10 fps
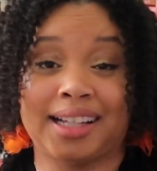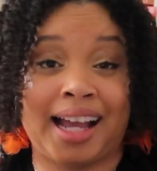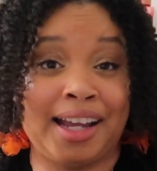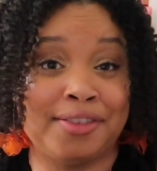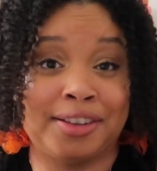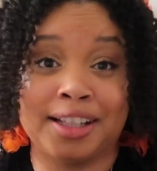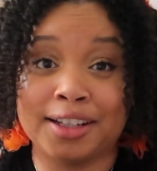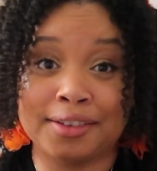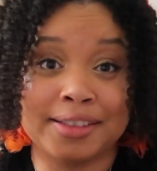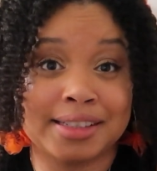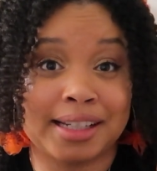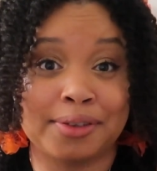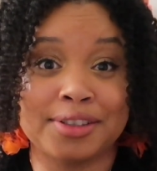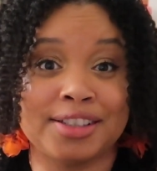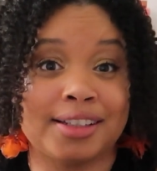I've loved since
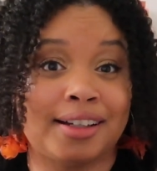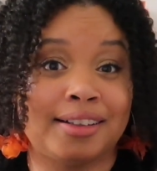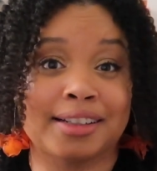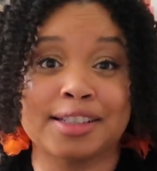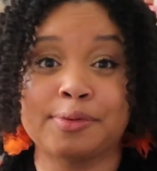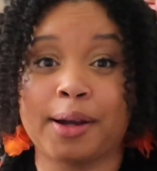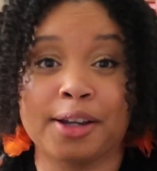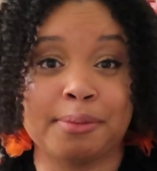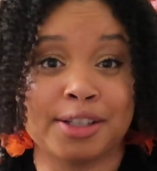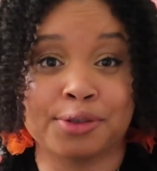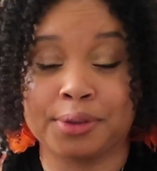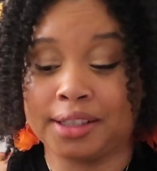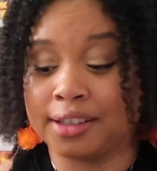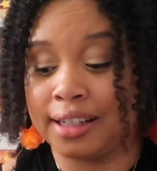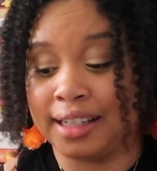I was young, inspired me as a
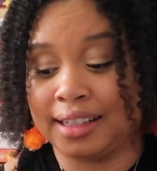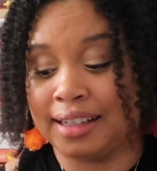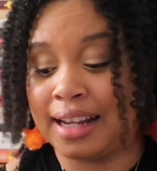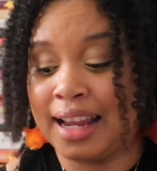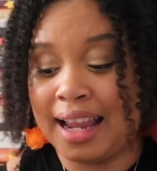reader, and